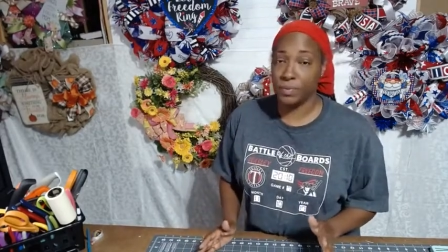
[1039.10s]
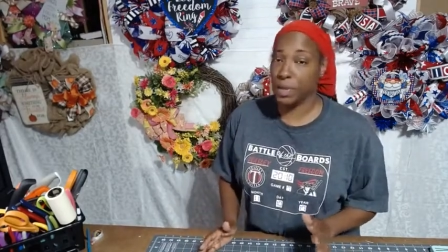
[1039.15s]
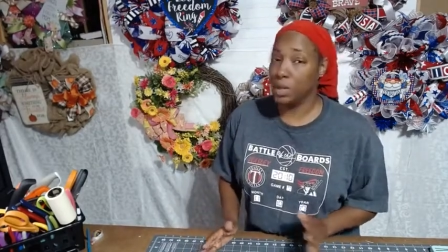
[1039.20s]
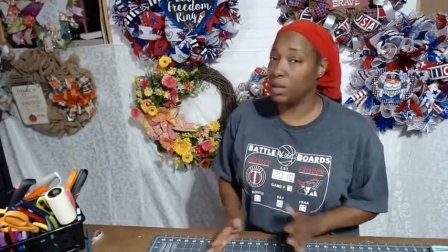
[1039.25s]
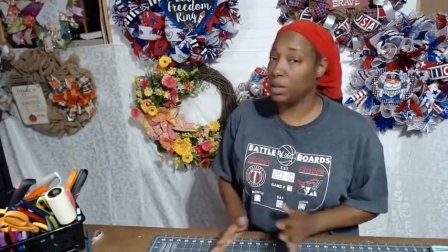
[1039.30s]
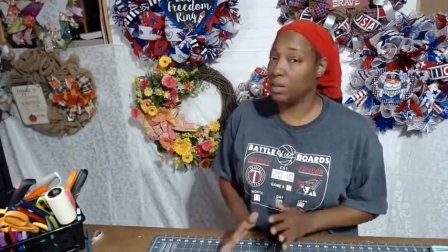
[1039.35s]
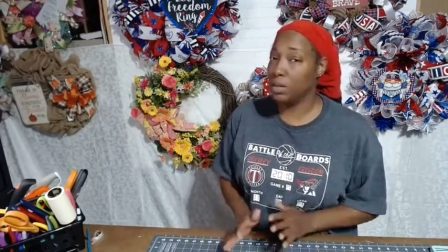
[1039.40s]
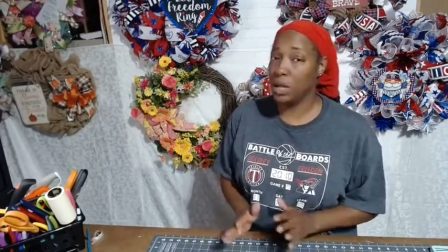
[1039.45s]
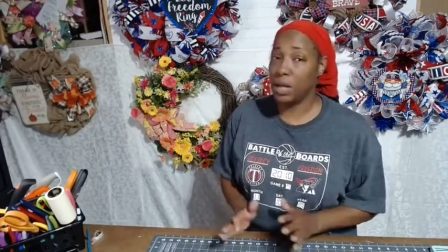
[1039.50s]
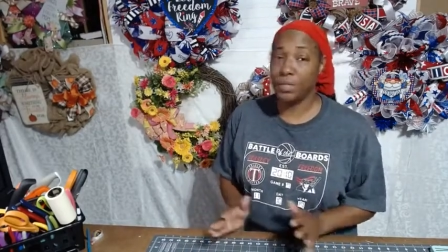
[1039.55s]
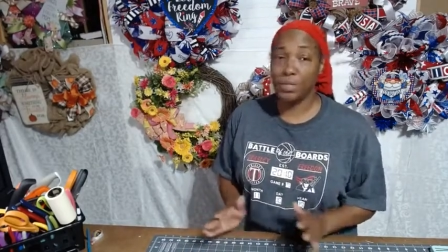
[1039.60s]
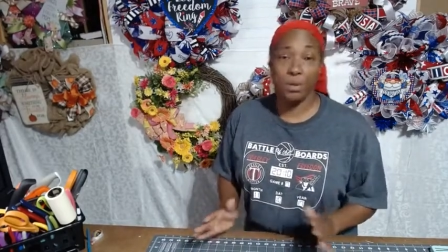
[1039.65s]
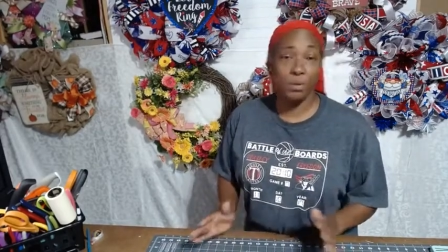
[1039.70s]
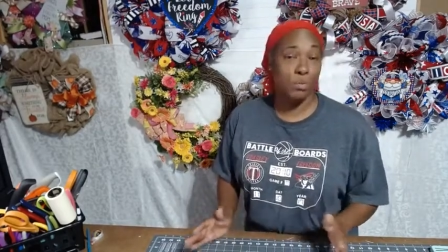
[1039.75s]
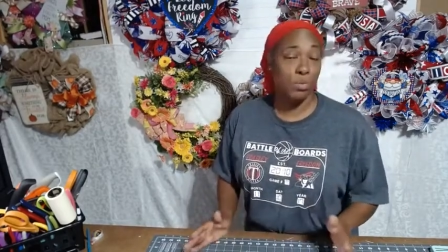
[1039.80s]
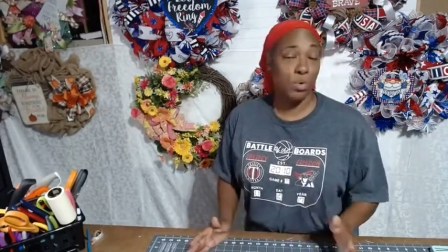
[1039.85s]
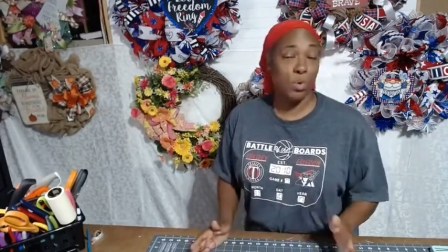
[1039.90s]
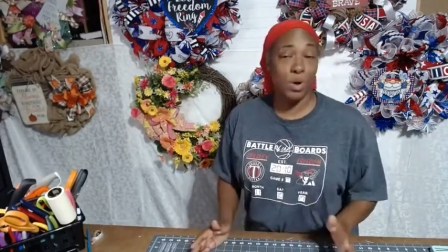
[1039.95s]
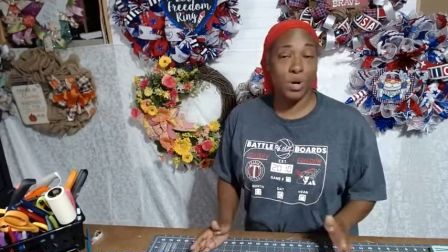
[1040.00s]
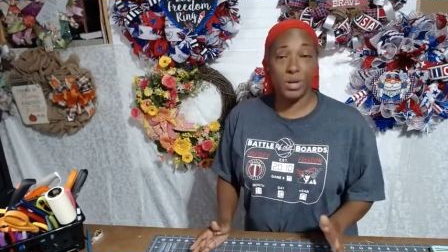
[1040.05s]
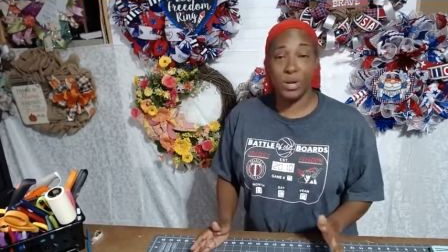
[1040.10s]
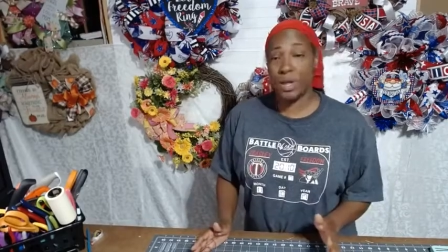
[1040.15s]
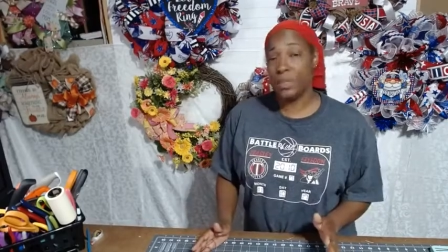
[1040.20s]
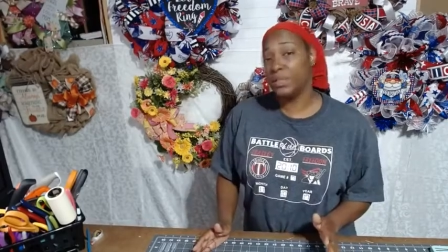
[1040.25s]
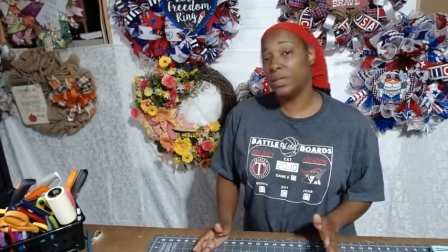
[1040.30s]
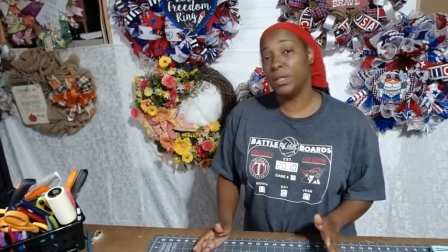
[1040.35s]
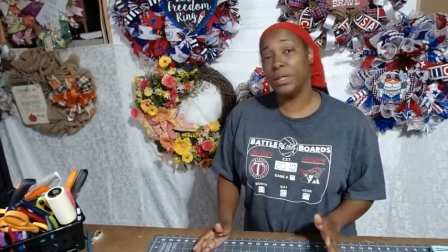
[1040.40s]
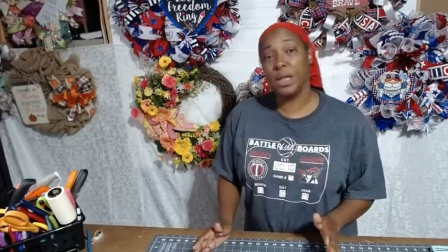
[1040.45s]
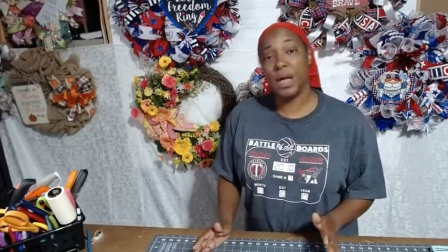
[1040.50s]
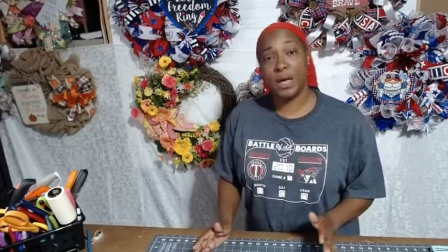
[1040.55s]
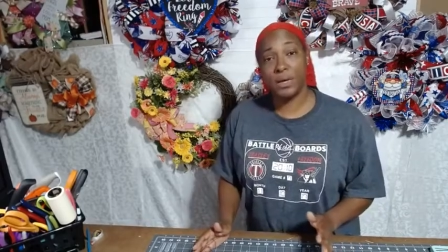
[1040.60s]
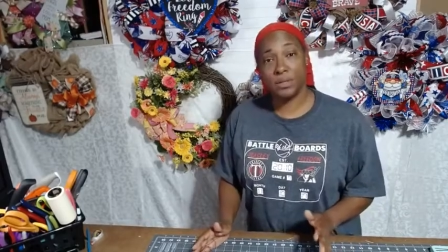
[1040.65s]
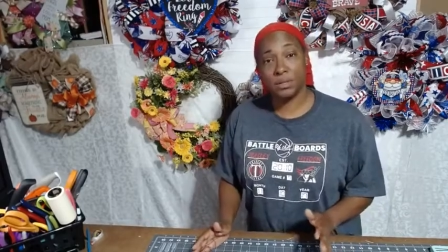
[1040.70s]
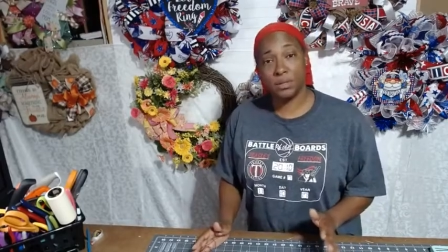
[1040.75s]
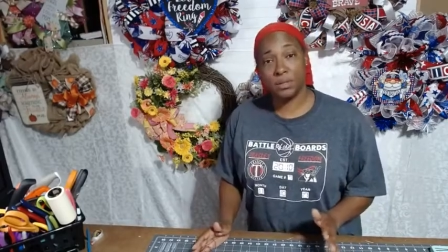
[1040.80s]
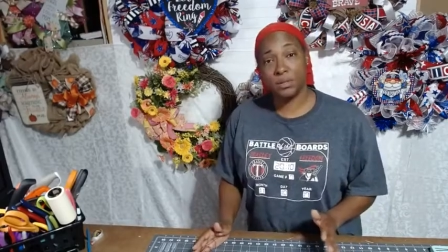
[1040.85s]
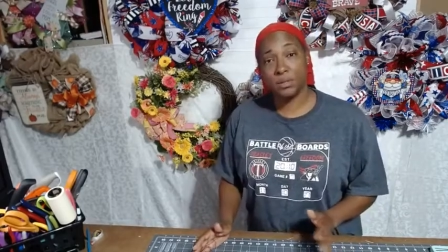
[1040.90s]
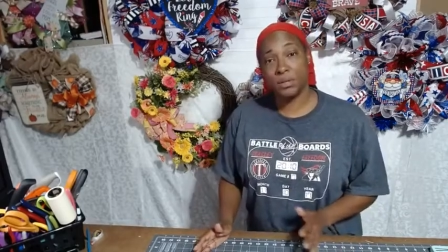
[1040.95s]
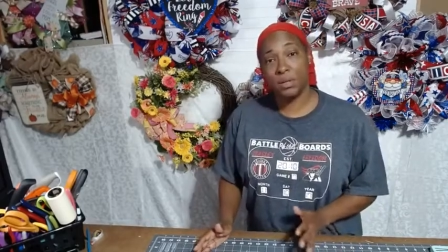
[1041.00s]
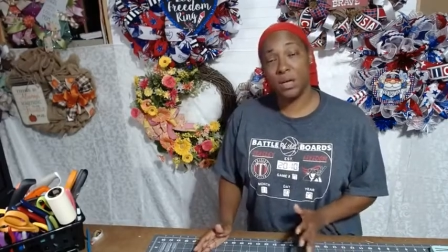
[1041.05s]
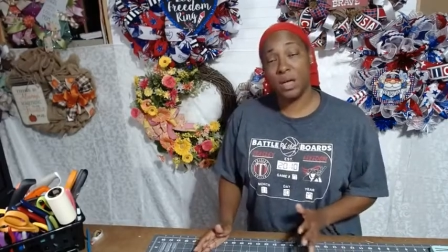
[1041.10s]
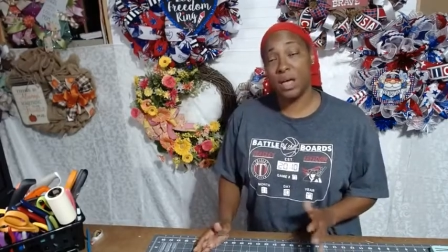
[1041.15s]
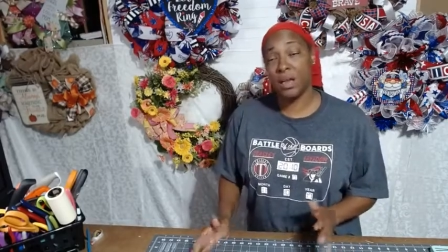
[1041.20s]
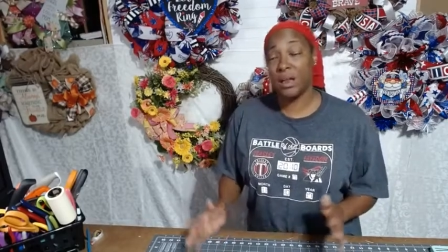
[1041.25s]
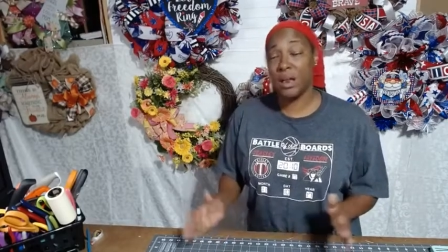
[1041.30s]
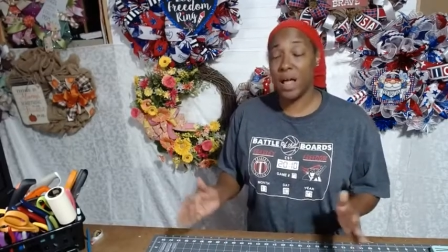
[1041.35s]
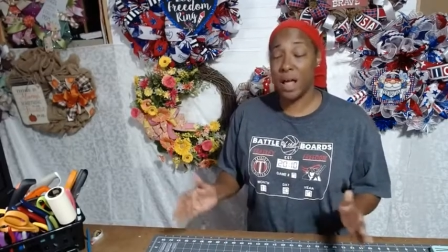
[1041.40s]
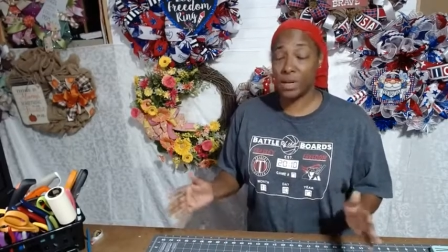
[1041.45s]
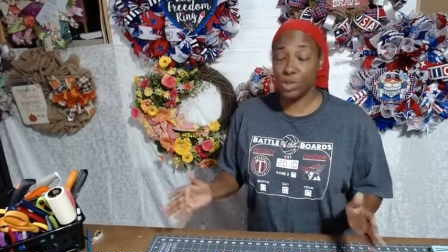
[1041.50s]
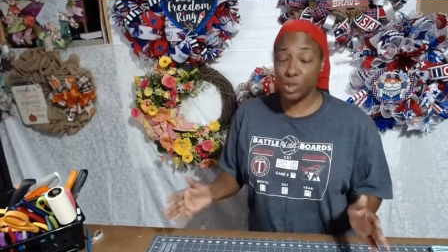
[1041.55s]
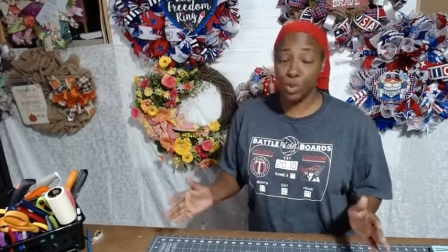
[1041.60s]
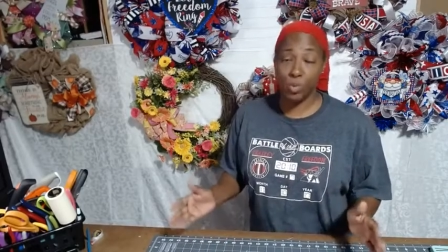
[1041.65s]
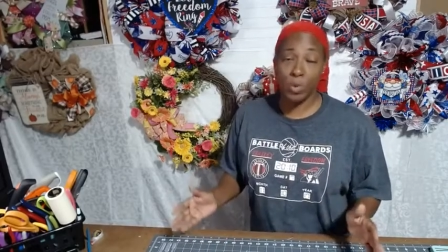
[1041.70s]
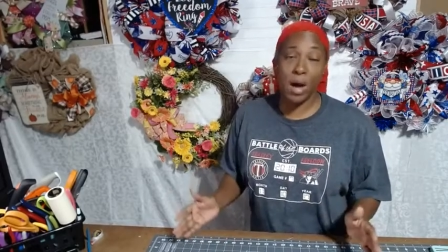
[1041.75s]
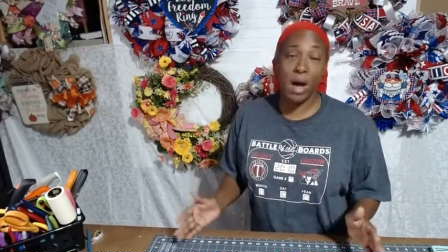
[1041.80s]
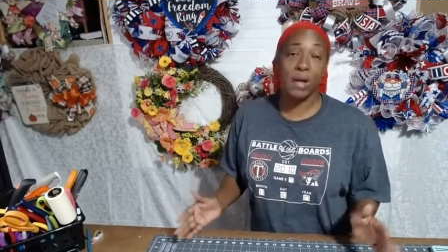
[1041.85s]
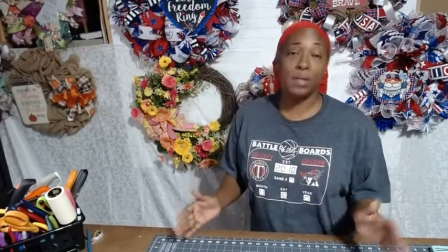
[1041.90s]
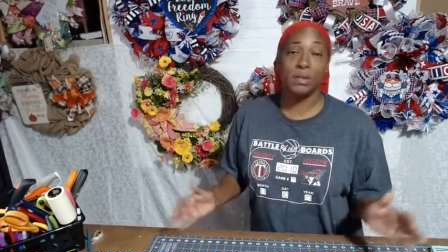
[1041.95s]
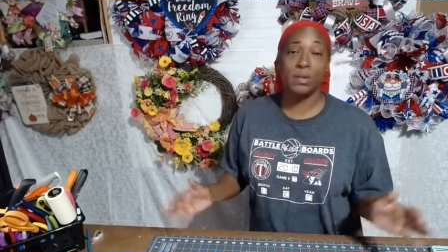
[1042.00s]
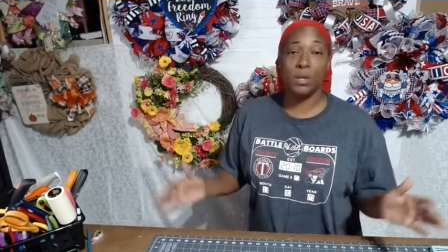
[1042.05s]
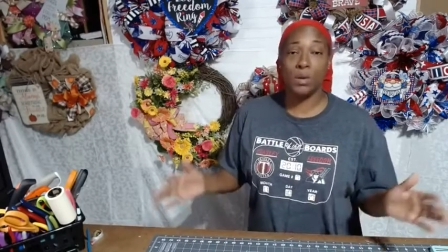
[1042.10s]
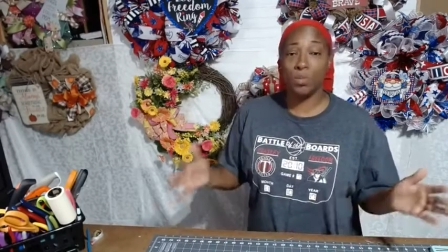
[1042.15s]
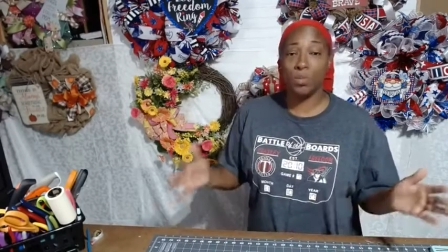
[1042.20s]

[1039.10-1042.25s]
Nothing more, nothing less. And in actuality,